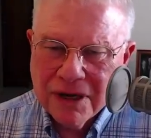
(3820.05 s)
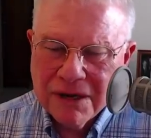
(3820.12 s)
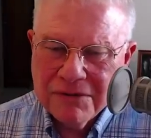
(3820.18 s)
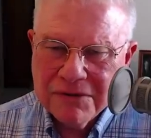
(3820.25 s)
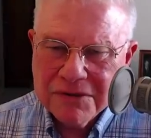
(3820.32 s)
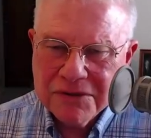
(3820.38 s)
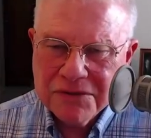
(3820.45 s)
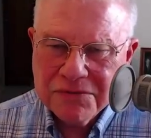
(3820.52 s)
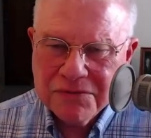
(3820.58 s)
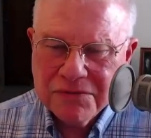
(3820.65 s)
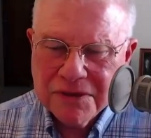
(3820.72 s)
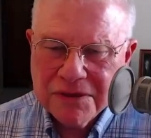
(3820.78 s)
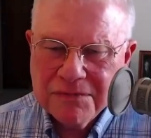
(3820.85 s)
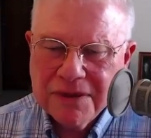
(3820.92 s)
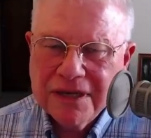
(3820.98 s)
I was
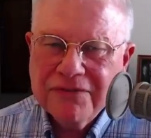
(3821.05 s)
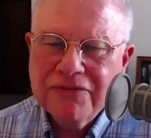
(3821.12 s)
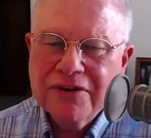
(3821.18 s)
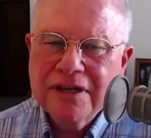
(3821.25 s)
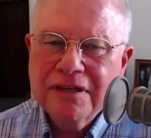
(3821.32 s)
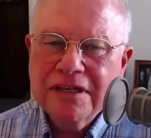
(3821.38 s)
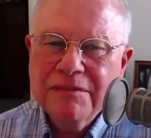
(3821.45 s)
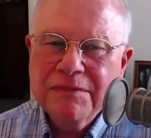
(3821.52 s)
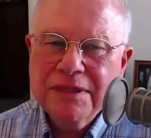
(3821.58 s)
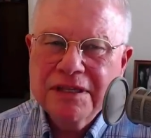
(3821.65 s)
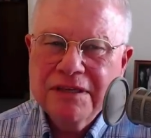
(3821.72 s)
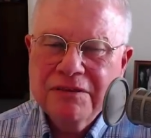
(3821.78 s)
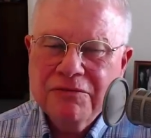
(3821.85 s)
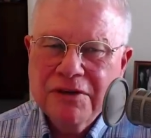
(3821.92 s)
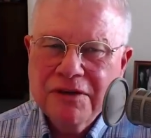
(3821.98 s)
with my friend Timothy
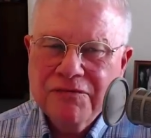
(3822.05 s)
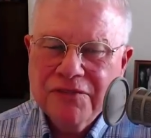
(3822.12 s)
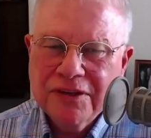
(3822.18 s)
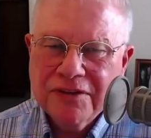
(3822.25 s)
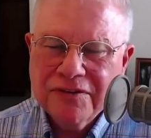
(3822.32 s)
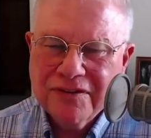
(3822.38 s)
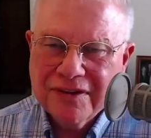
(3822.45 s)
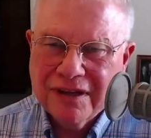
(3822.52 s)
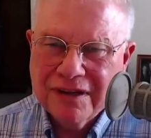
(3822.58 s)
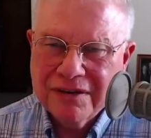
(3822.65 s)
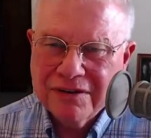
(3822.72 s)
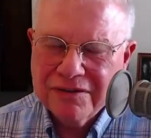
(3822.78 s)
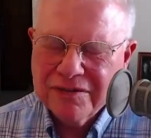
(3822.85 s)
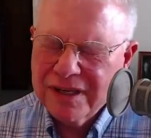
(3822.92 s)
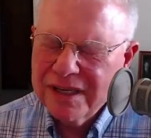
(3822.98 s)
Greenfield
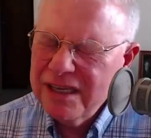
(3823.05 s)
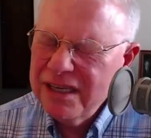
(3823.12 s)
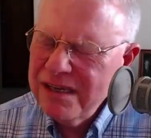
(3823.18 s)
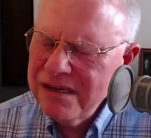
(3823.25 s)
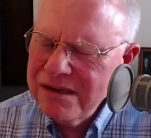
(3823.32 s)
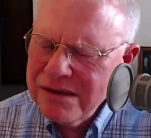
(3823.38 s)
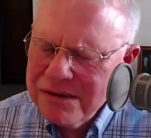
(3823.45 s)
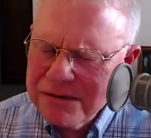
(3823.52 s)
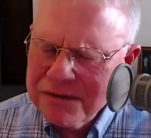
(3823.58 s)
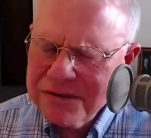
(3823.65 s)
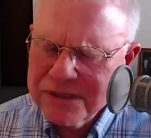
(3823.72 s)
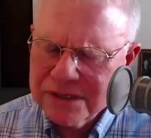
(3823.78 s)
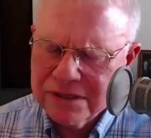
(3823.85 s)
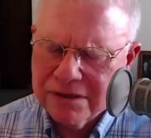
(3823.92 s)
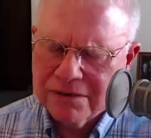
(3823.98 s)
Saunders
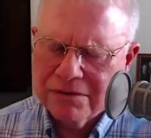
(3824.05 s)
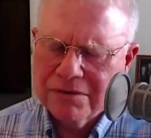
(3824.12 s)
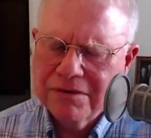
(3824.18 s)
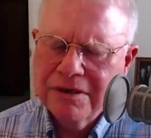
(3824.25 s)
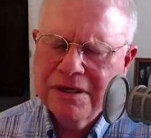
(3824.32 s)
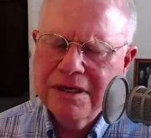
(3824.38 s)
years ago.